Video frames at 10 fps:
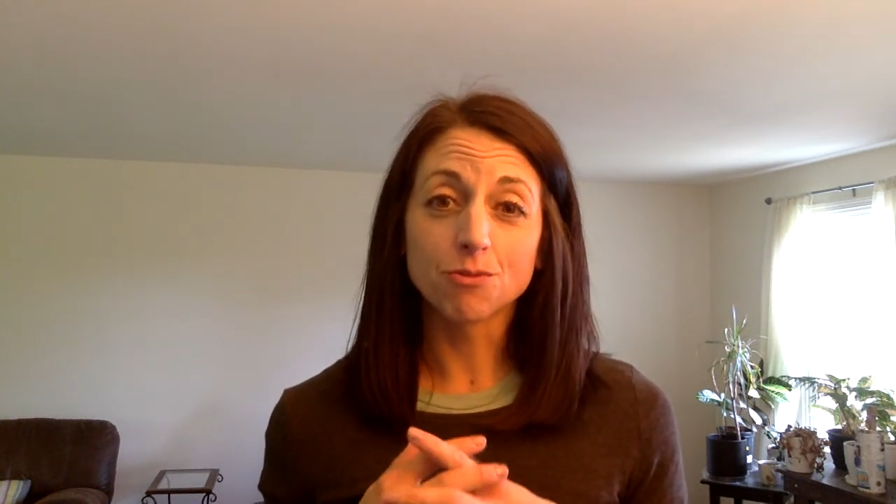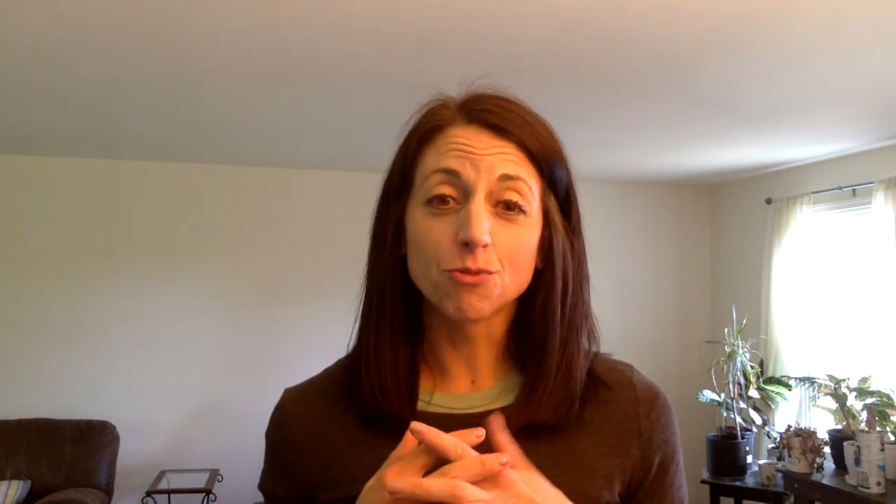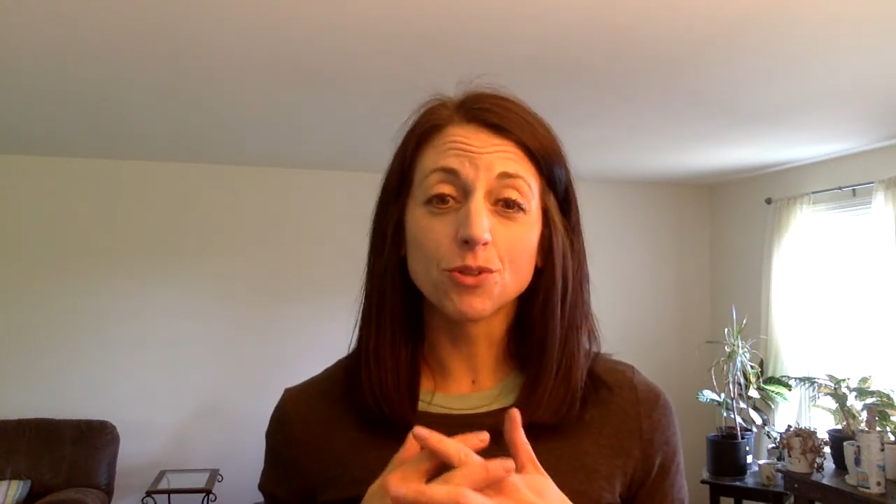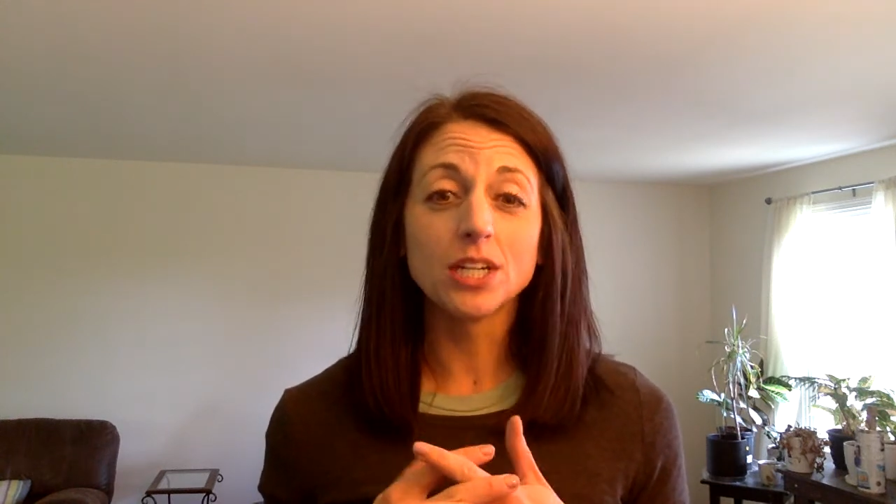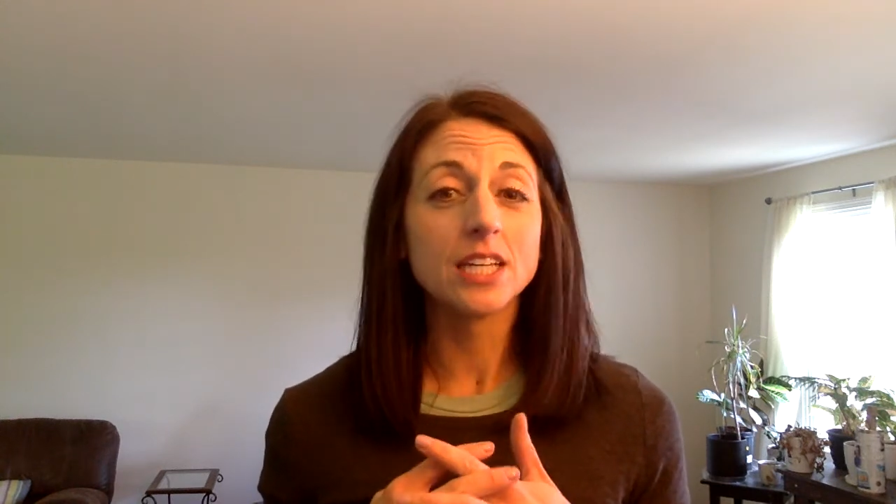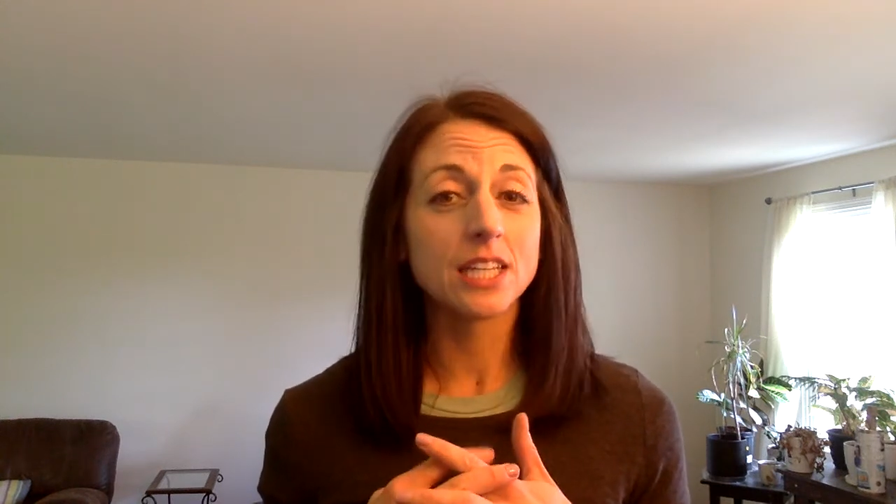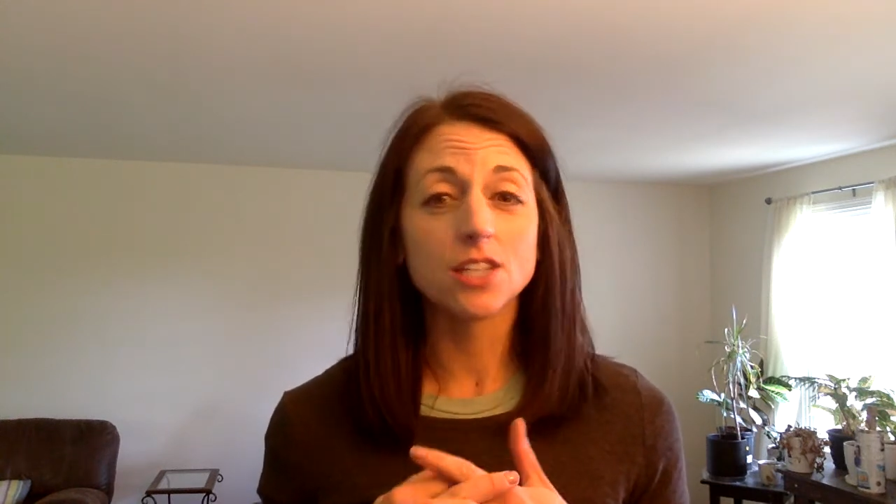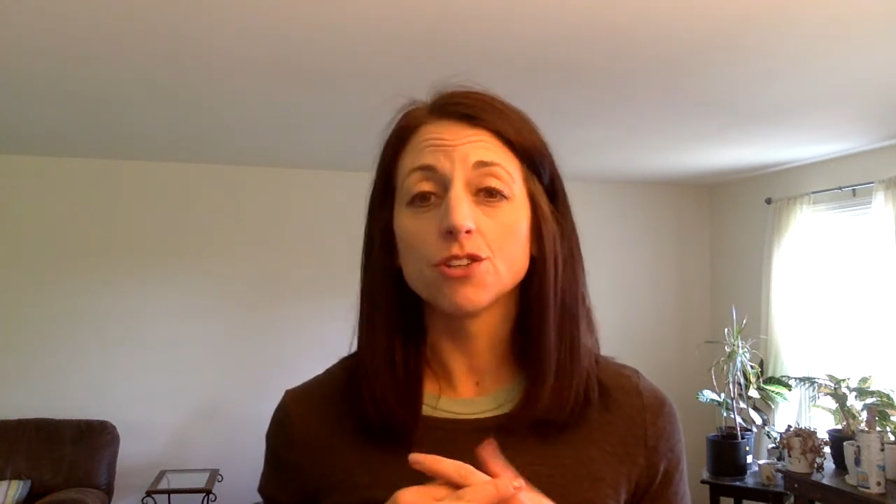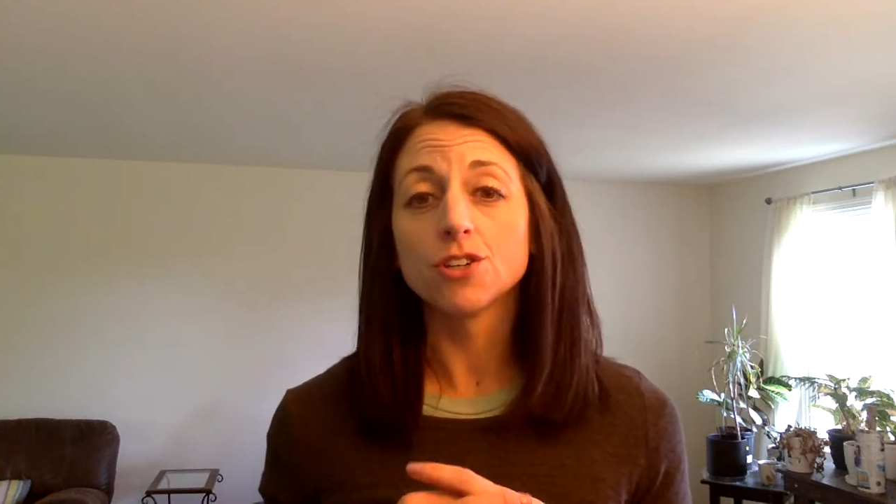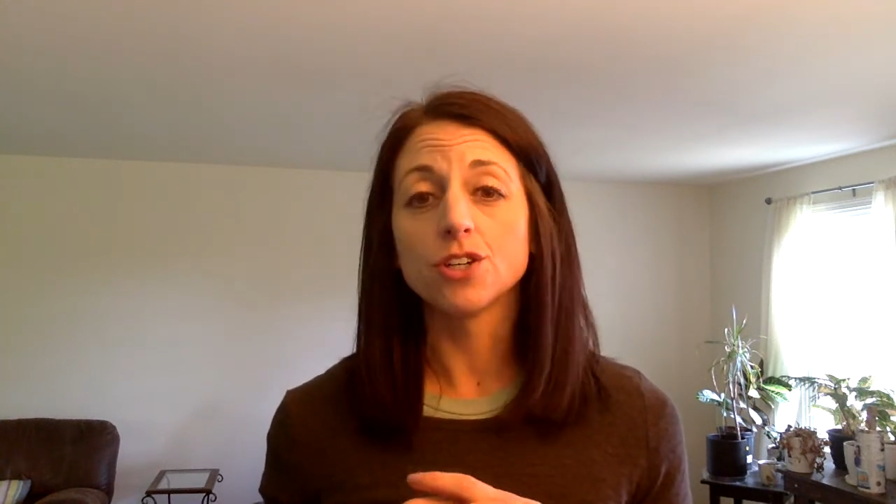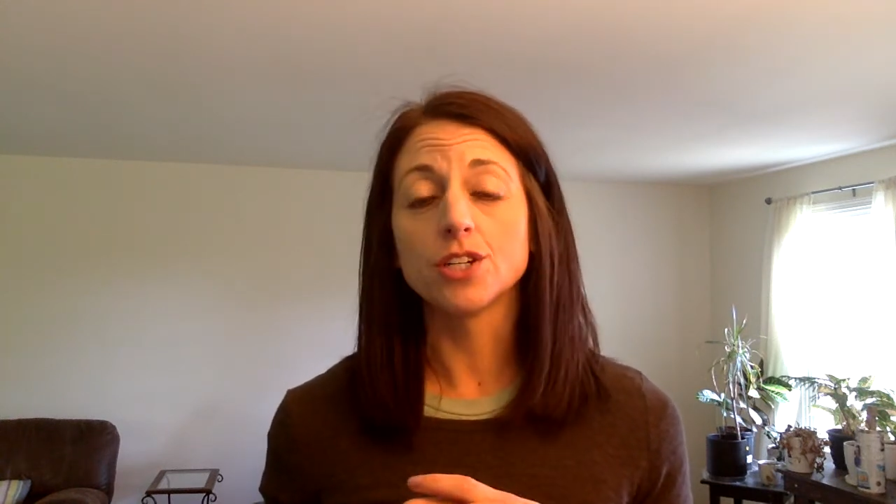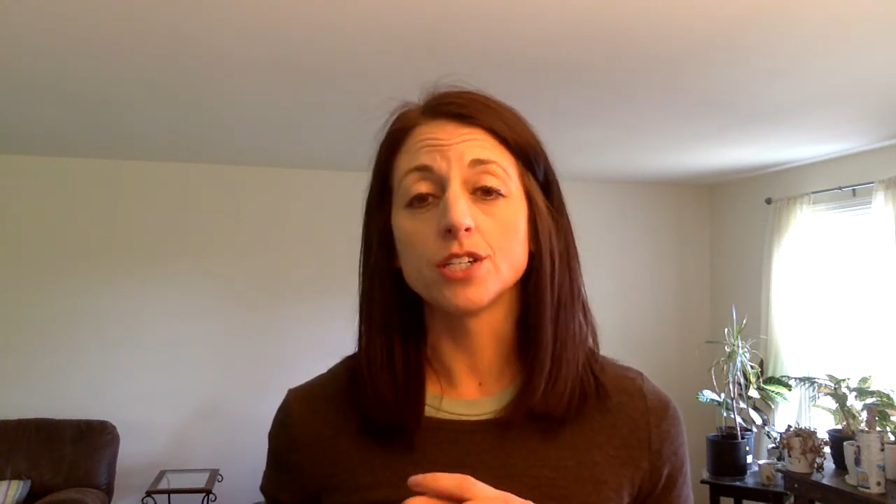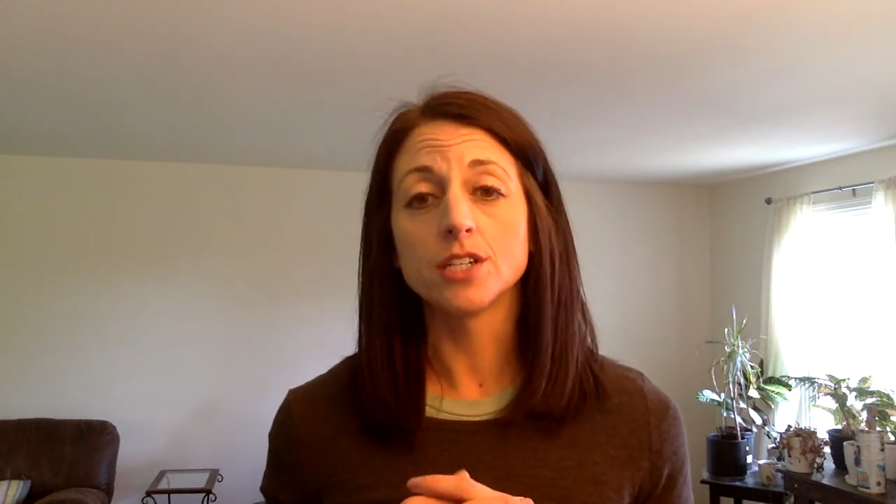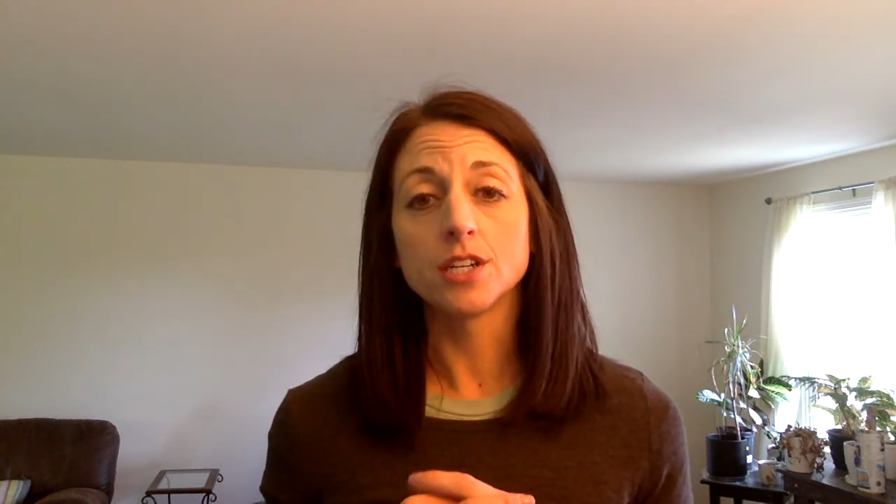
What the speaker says: really good